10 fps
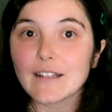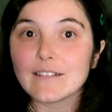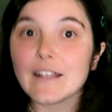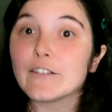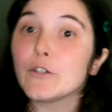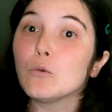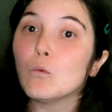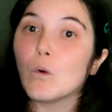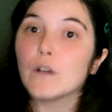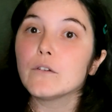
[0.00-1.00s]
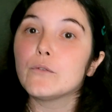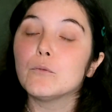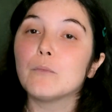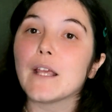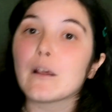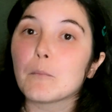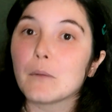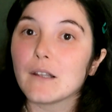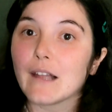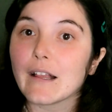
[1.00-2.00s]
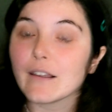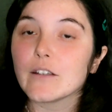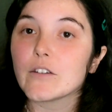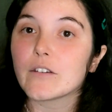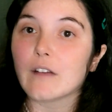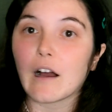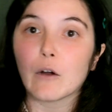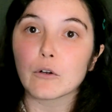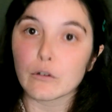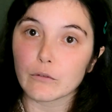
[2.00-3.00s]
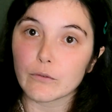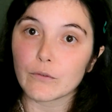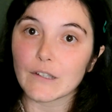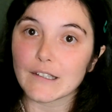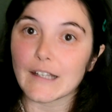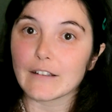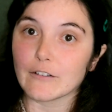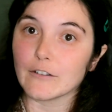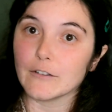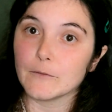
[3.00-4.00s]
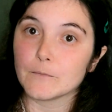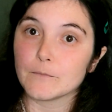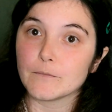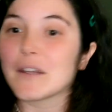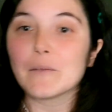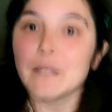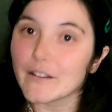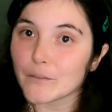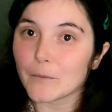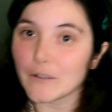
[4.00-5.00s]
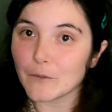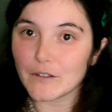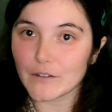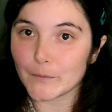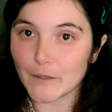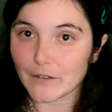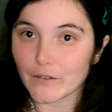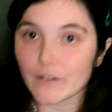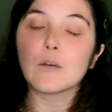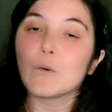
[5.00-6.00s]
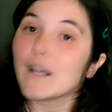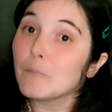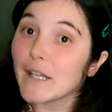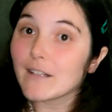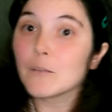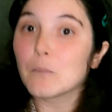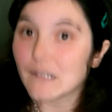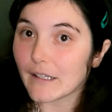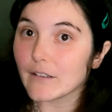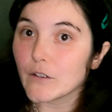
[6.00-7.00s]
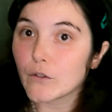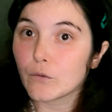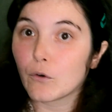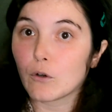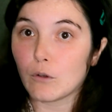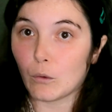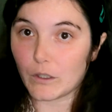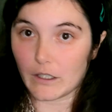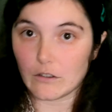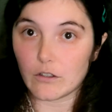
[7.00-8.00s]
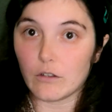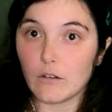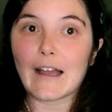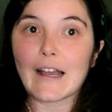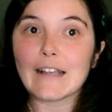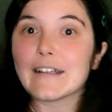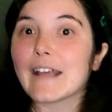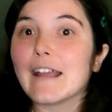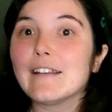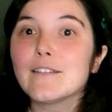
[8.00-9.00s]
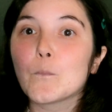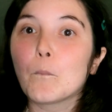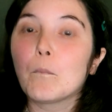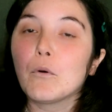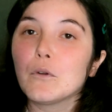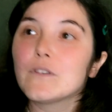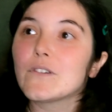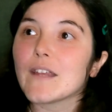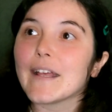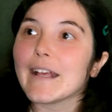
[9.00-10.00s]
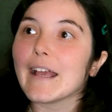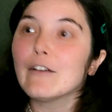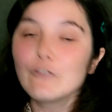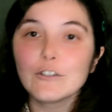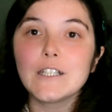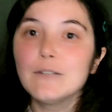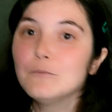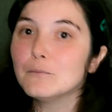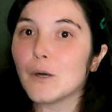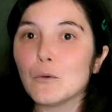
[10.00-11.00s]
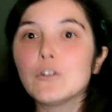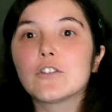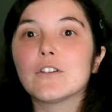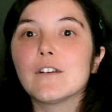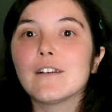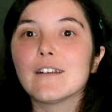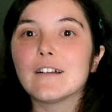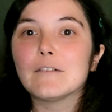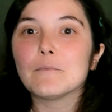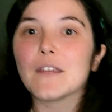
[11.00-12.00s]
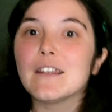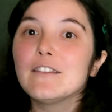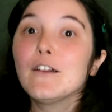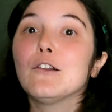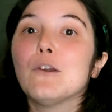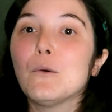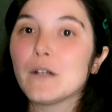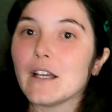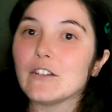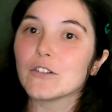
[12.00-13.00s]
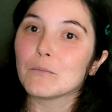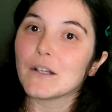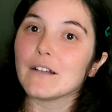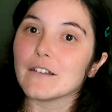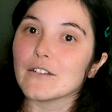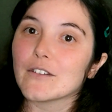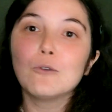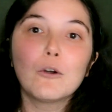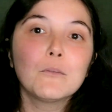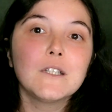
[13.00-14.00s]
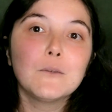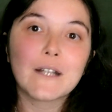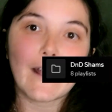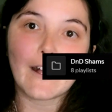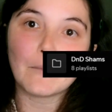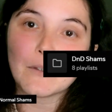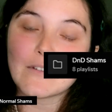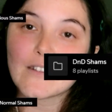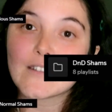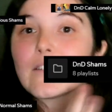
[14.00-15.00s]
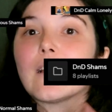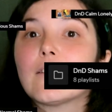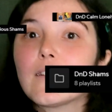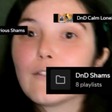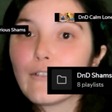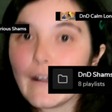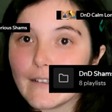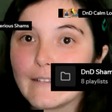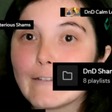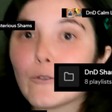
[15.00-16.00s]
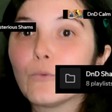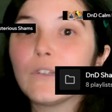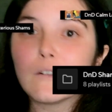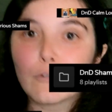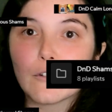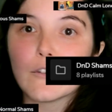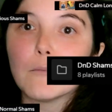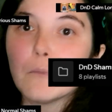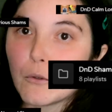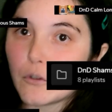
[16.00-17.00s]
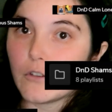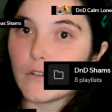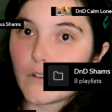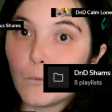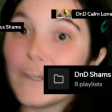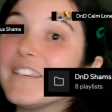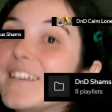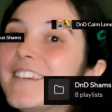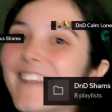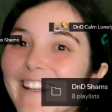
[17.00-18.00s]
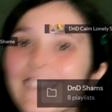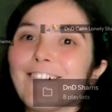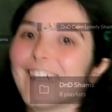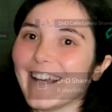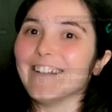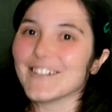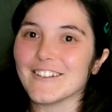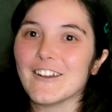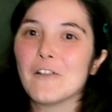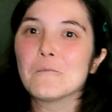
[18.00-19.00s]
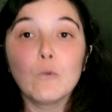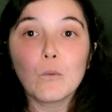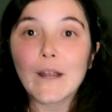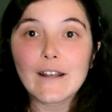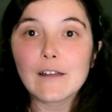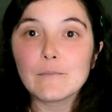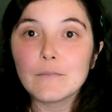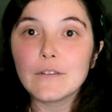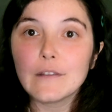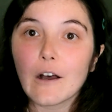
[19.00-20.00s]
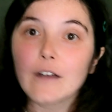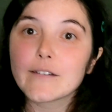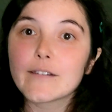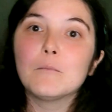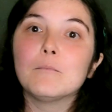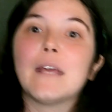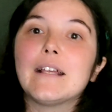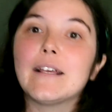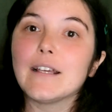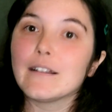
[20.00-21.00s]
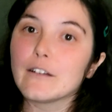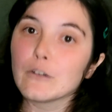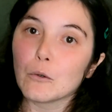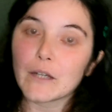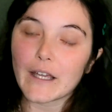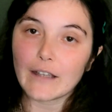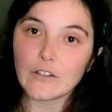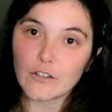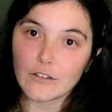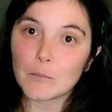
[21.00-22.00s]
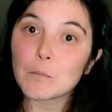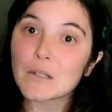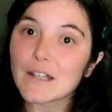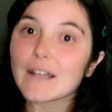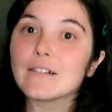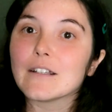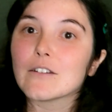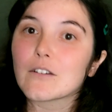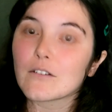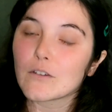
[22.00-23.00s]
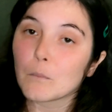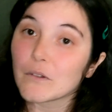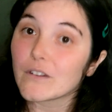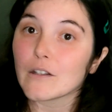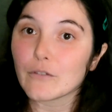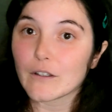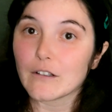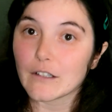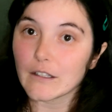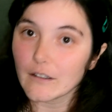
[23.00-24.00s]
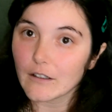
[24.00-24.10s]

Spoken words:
that you want to make playlists out of later. Let me explain what this means. When I make the playlists for a location, I can't put every emotion in the location playlist. Normally what happens is it gets divided into different emotions within that location. When I'm not making the location playlist specifically,